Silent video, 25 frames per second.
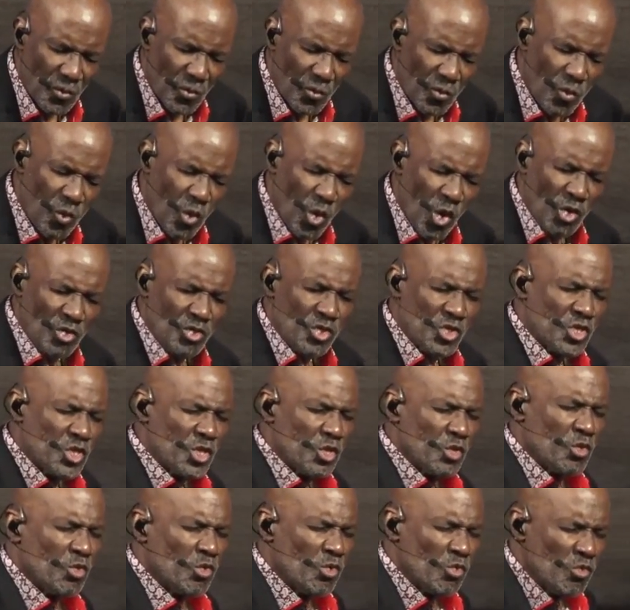wants
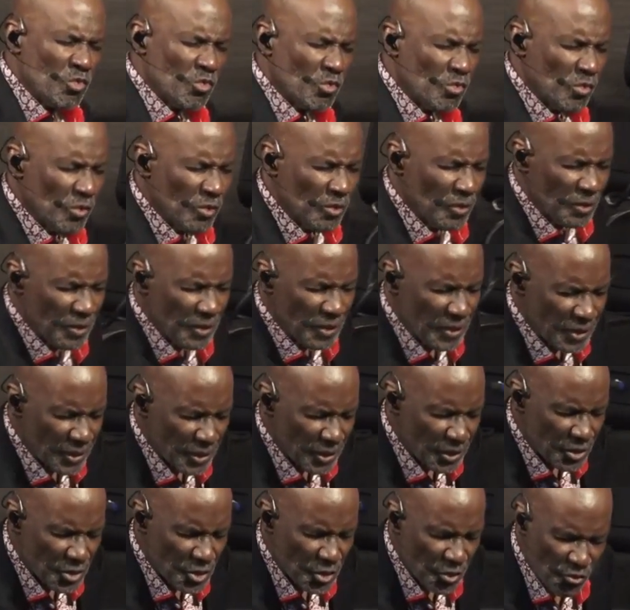you
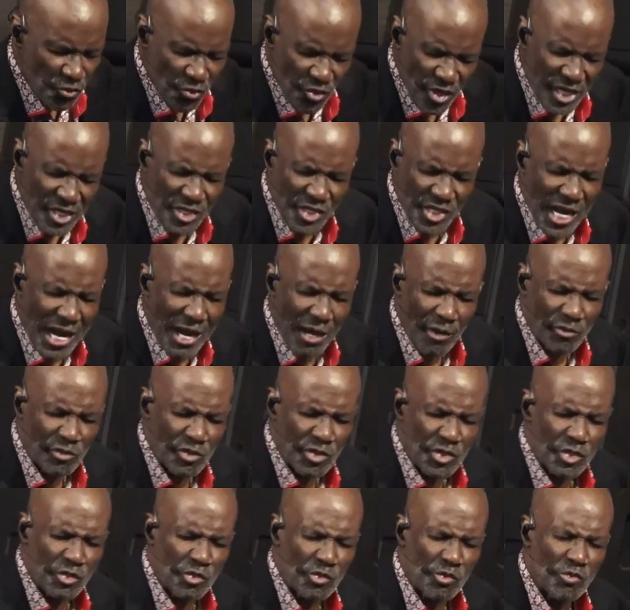to reach out to,